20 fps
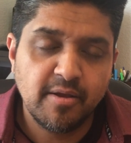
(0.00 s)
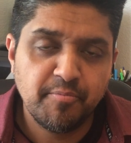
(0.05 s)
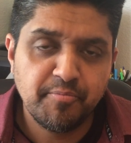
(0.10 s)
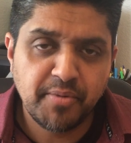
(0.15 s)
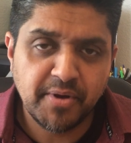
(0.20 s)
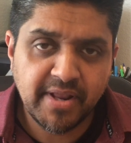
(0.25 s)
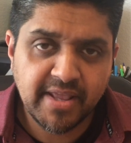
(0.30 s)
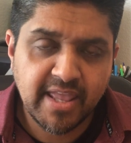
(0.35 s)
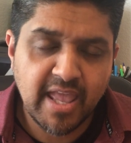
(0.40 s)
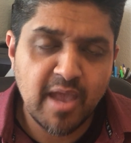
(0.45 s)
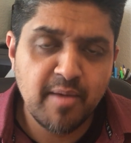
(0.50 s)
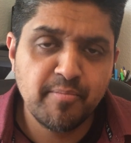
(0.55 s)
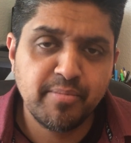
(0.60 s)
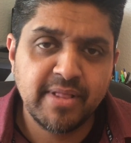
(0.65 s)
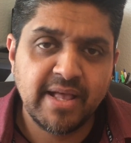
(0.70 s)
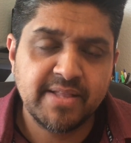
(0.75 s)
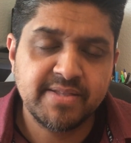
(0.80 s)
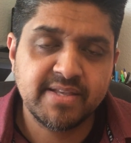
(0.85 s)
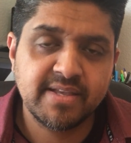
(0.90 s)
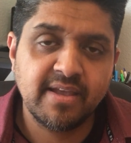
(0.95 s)
Put a game
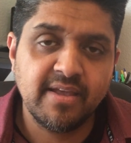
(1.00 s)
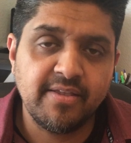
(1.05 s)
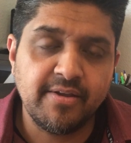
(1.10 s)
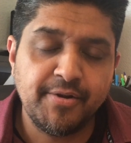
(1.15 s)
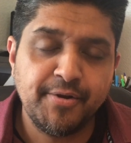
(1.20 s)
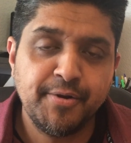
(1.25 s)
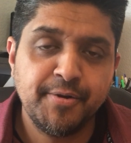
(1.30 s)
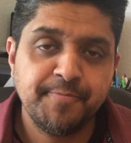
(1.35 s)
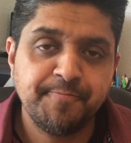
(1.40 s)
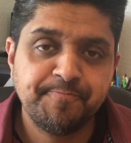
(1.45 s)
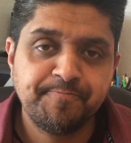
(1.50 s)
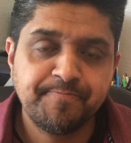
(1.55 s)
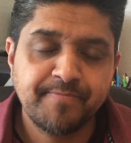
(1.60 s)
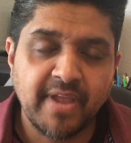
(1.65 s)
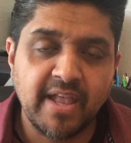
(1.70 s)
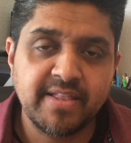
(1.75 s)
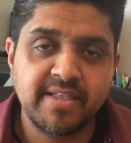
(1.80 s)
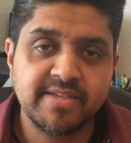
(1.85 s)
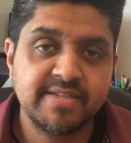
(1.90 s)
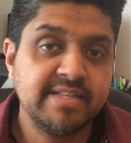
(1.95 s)
plan together.
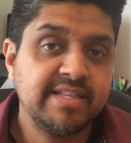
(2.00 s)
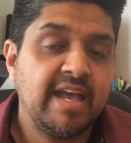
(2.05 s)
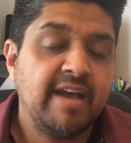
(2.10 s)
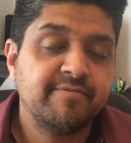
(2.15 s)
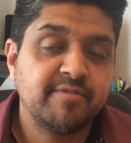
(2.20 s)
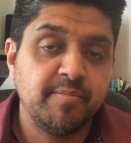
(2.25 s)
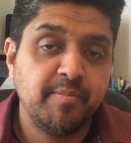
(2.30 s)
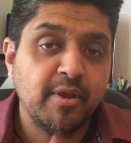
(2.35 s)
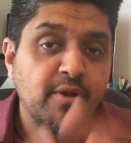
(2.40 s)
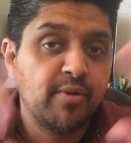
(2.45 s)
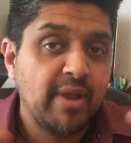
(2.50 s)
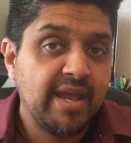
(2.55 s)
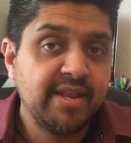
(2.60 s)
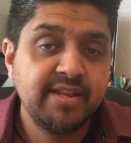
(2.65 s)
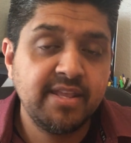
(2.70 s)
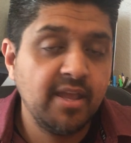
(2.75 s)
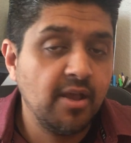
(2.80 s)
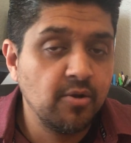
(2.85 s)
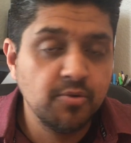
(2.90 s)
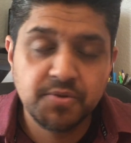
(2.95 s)
It doesn't have to be
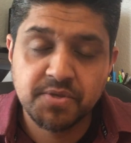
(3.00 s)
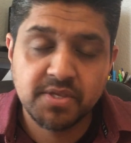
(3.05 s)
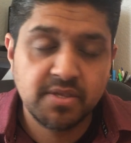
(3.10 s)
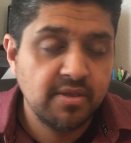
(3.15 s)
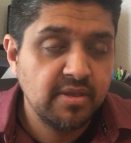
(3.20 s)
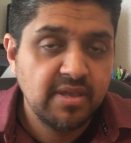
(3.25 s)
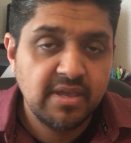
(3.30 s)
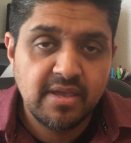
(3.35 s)
grandiose.